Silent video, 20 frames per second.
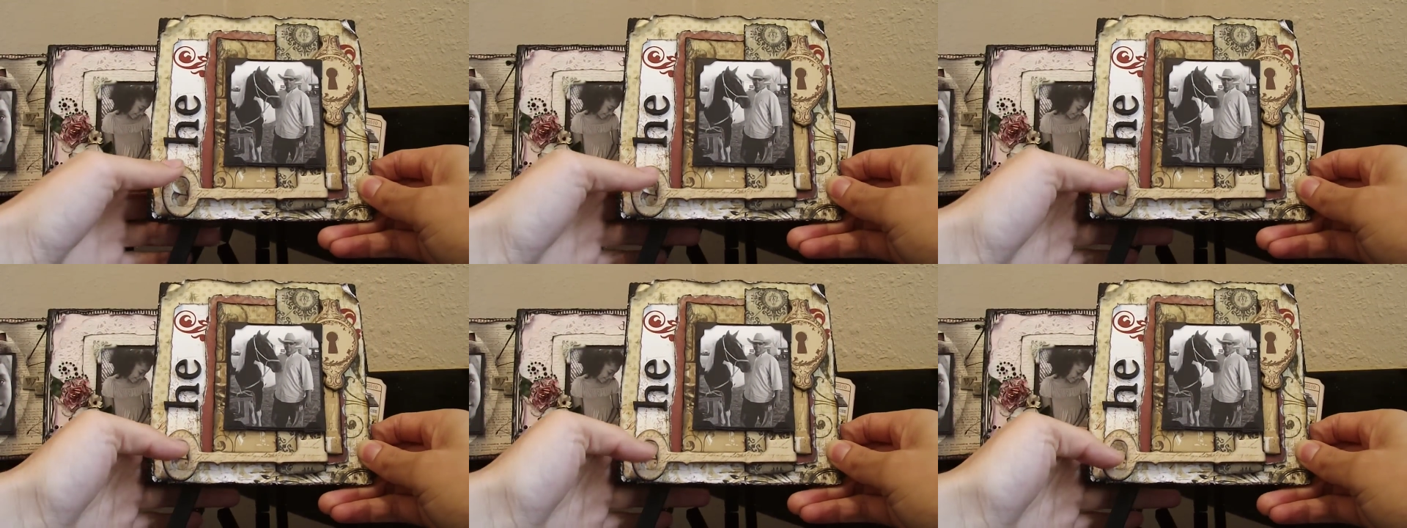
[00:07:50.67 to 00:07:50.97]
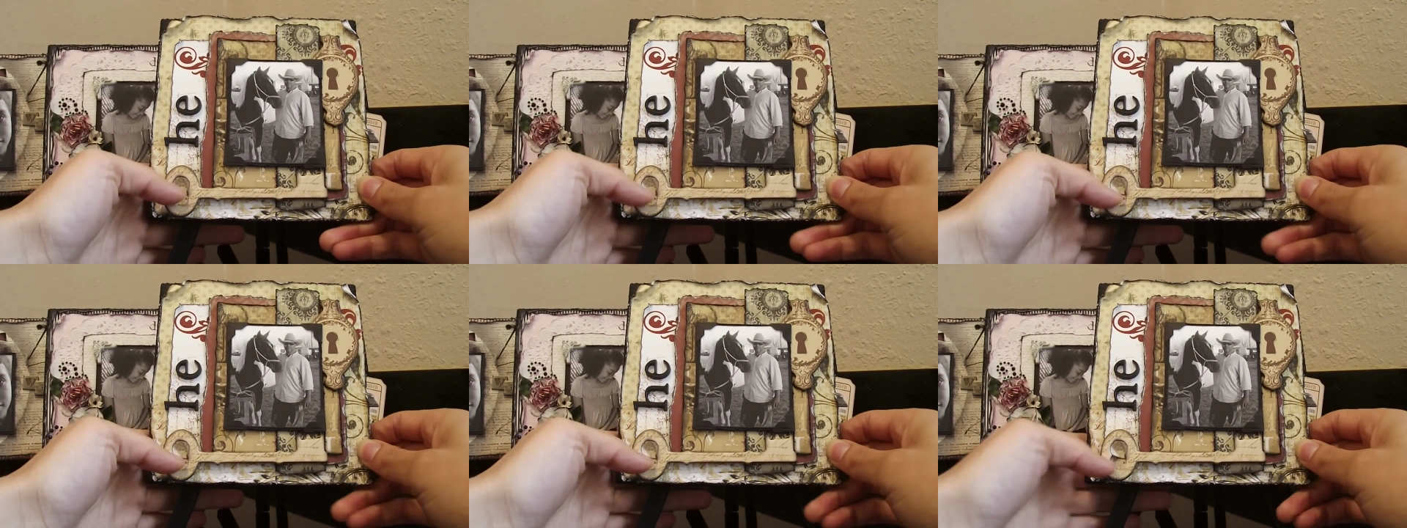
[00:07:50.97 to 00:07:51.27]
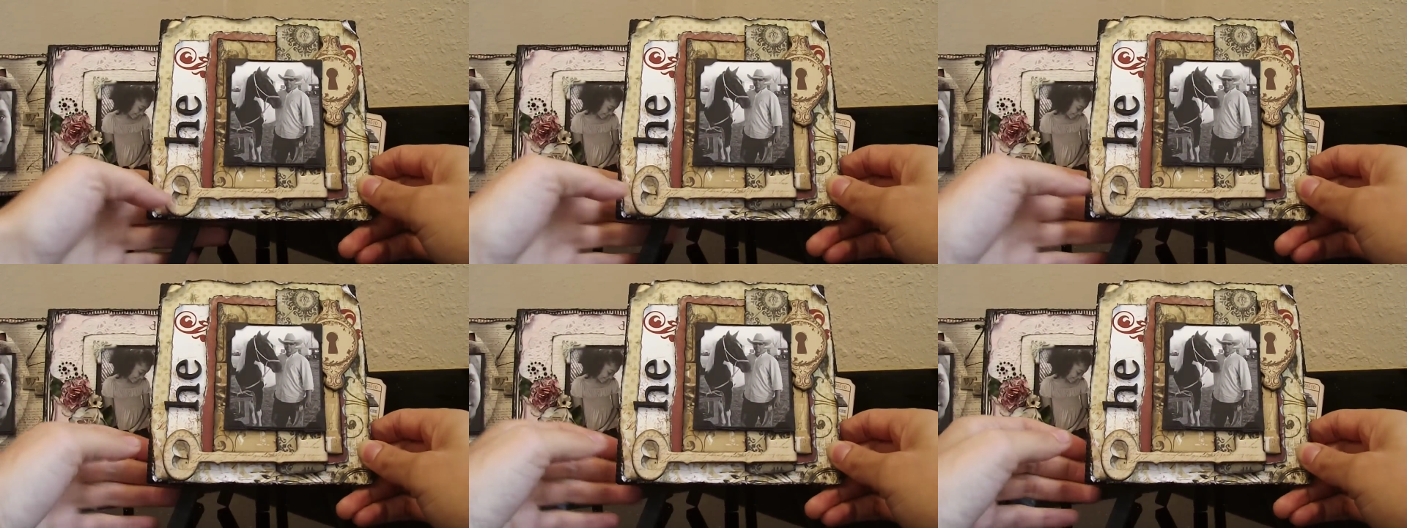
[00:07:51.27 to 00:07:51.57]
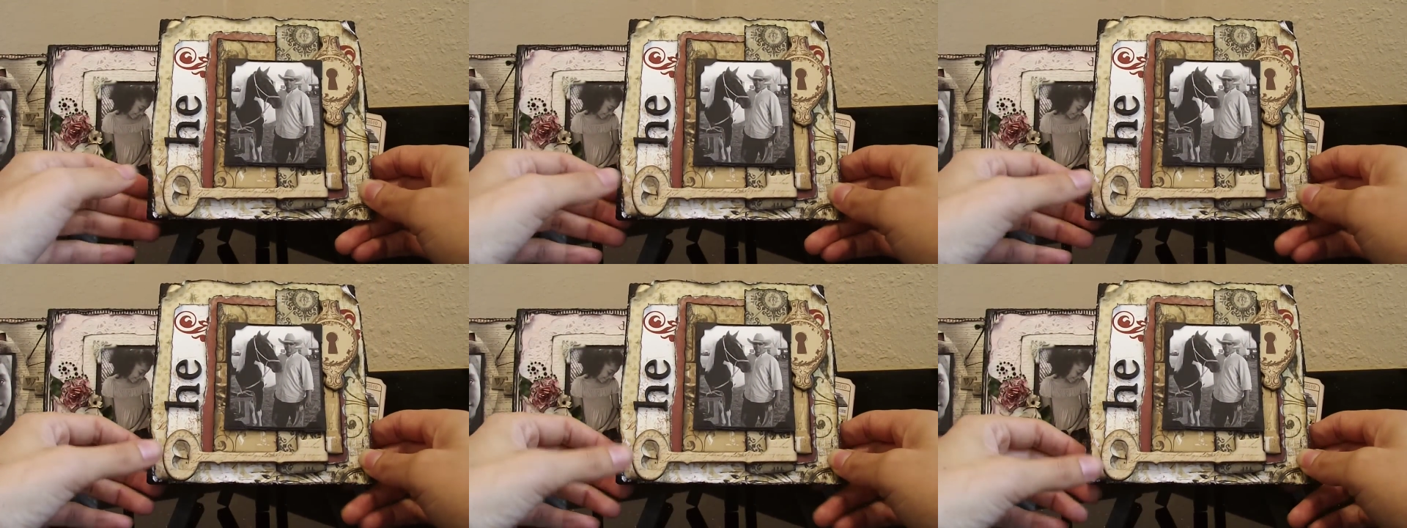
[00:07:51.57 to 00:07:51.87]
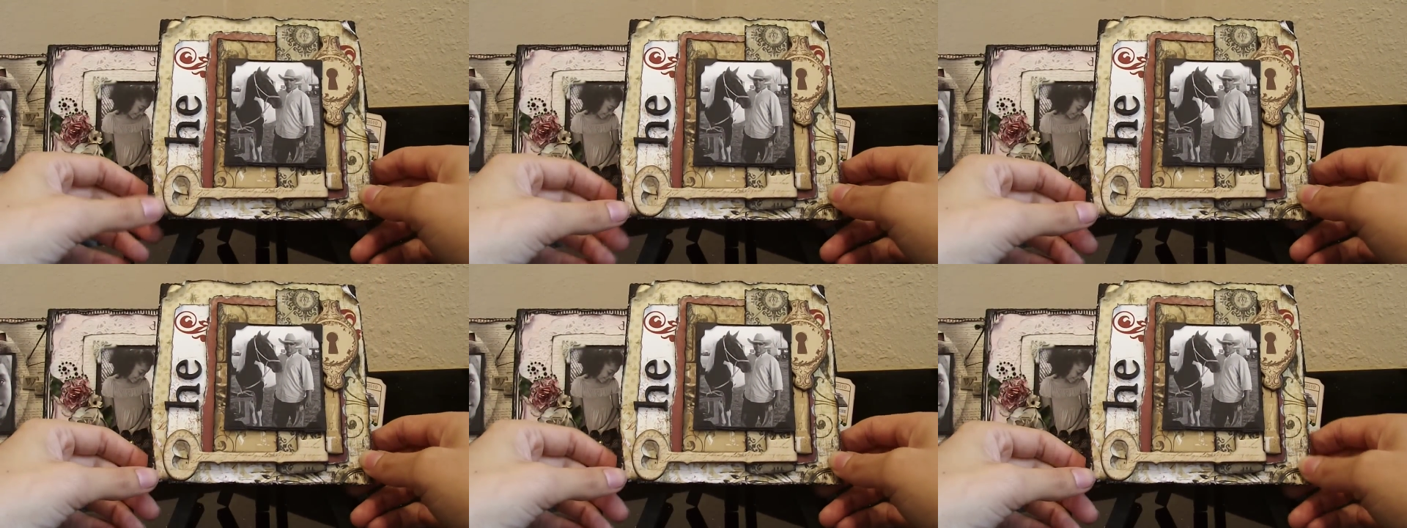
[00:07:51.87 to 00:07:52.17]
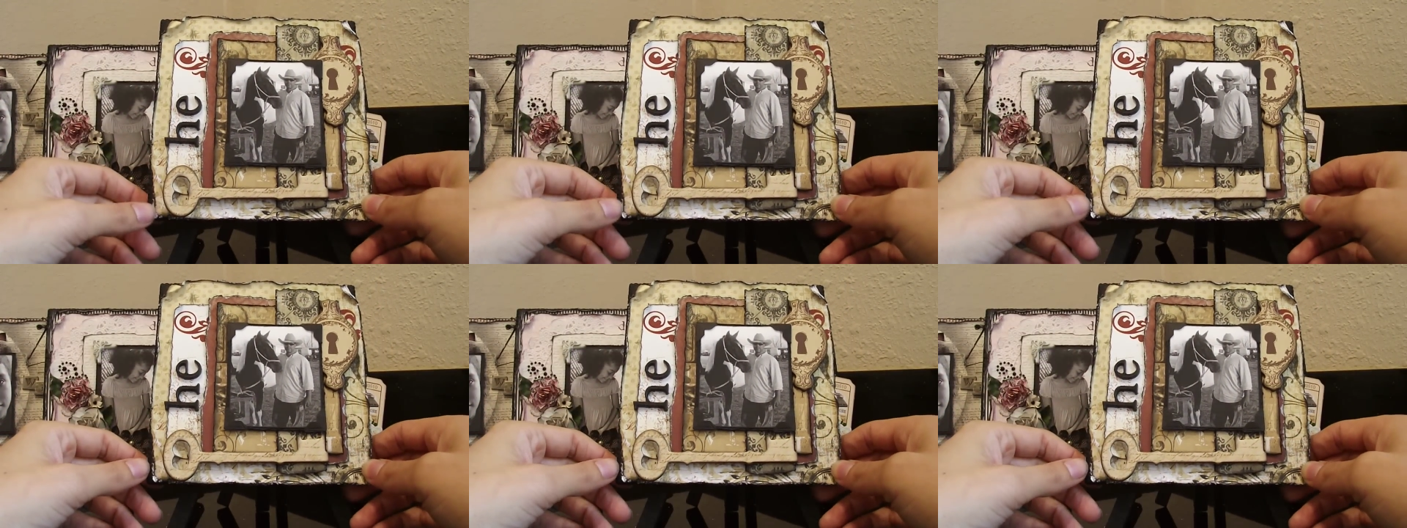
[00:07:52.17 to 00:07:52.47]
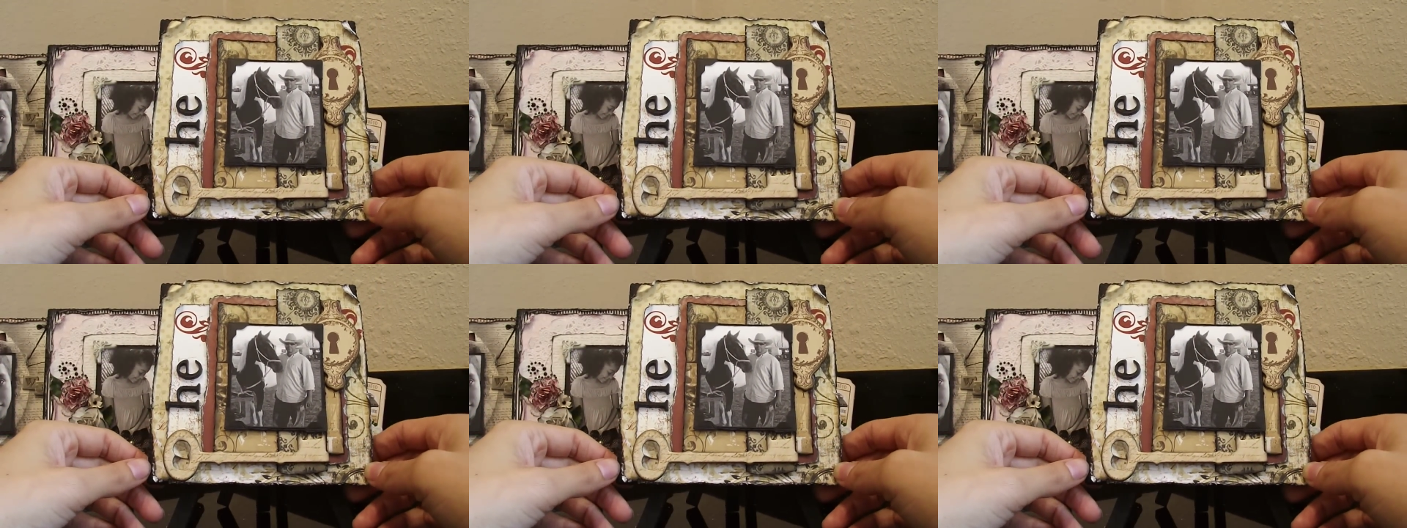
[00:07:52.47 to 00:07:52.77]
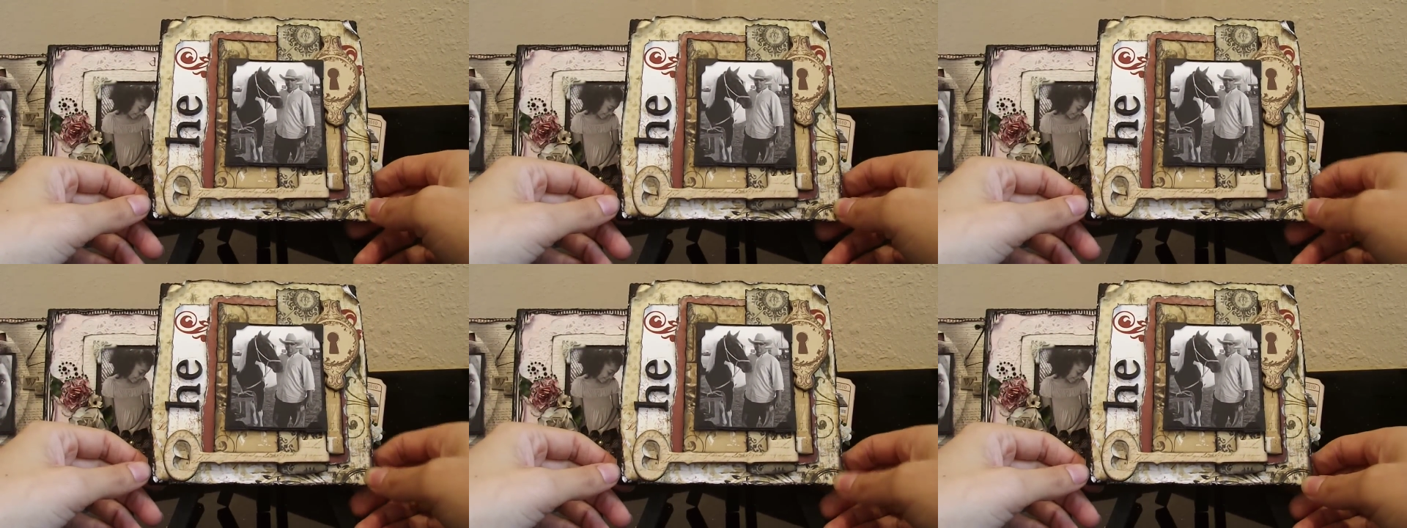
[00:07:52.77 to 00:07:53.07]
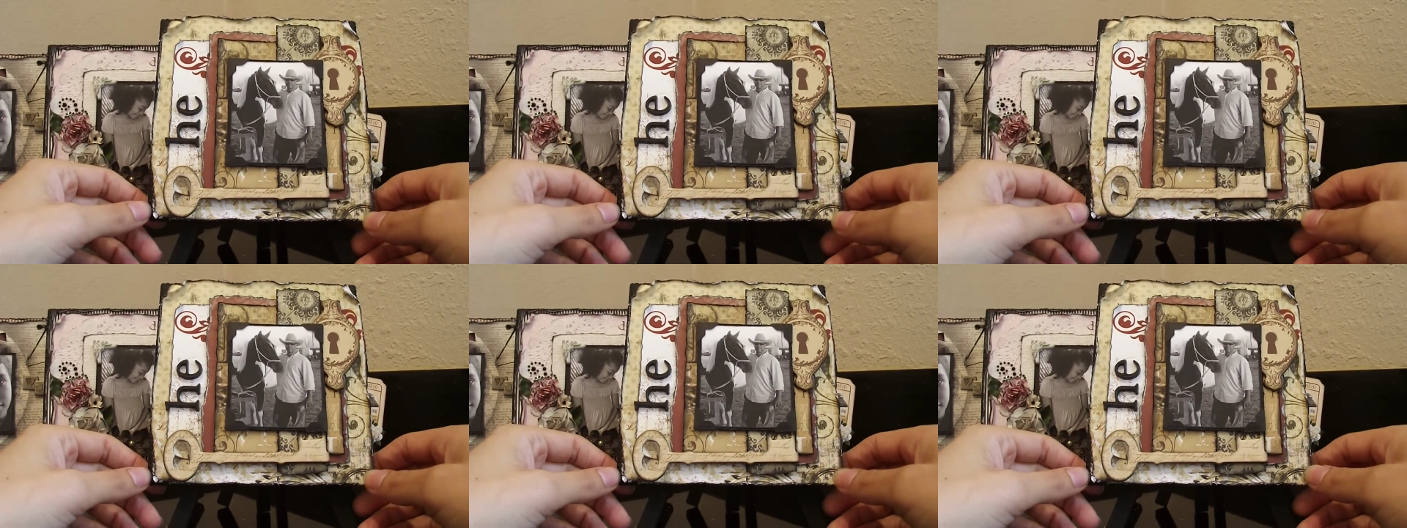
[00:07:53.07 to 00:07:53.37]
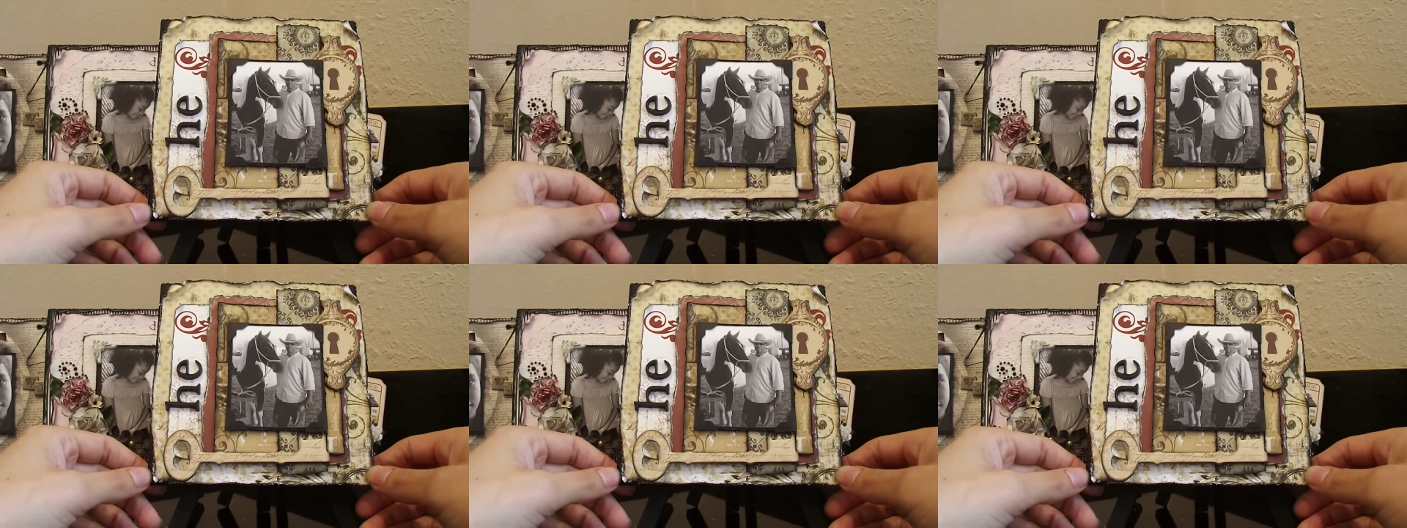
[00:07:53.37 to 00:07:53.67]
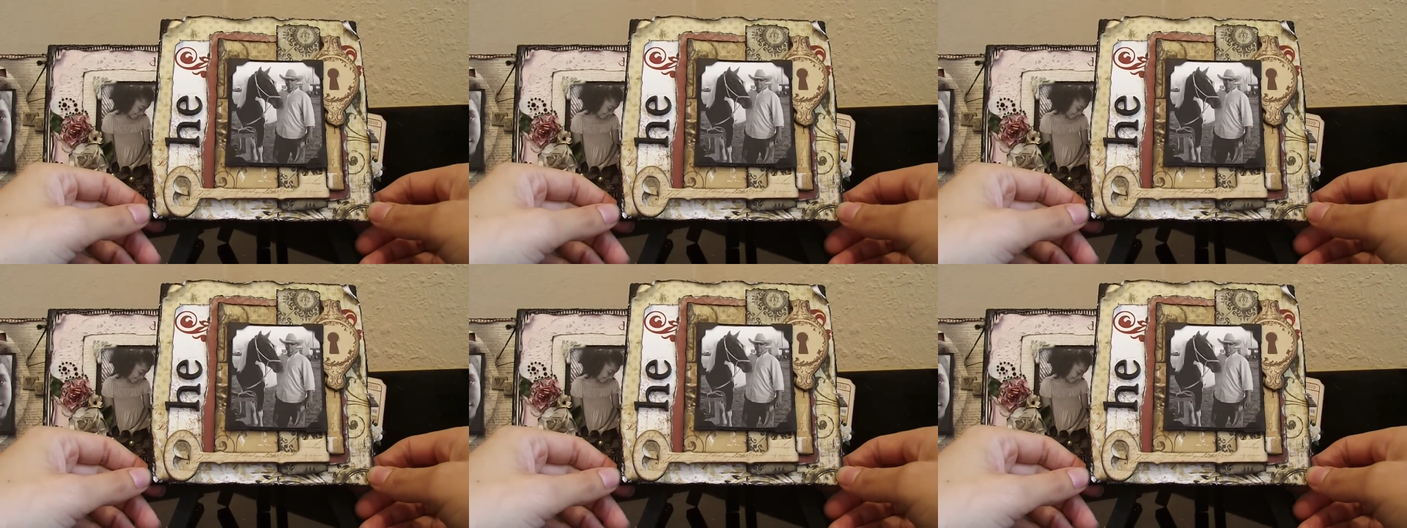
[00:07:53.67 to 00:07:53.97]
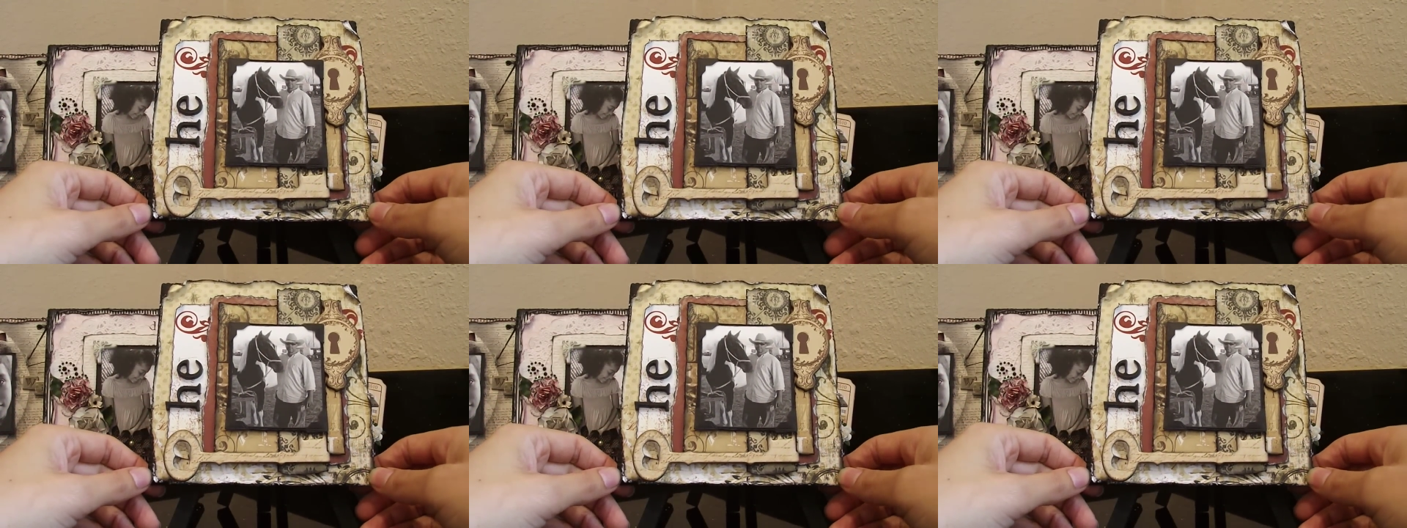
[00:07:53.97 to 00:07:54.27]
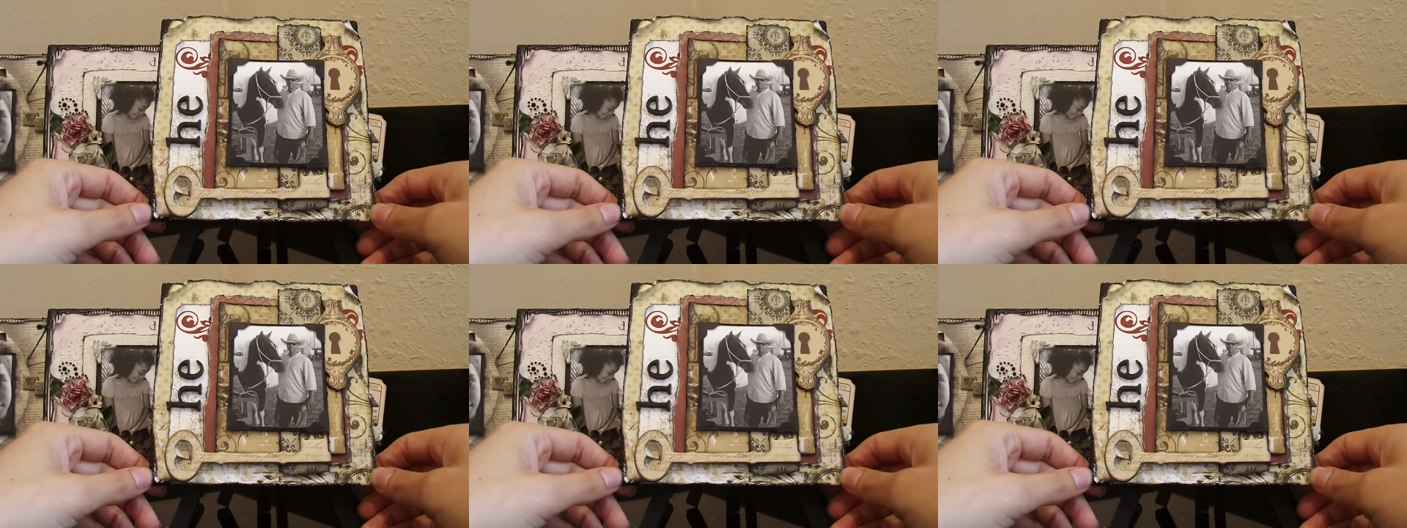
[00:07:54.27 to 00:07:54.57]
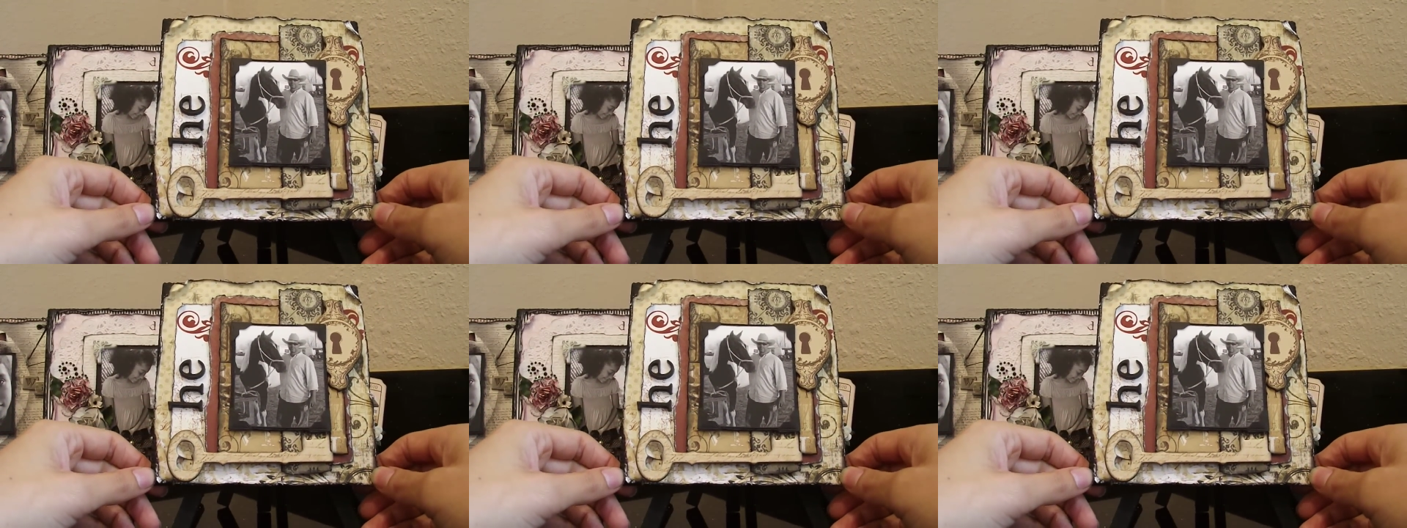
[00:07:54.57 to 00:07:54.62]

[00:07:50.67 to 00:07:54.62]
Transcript: No face is visible, so there are no lips to read.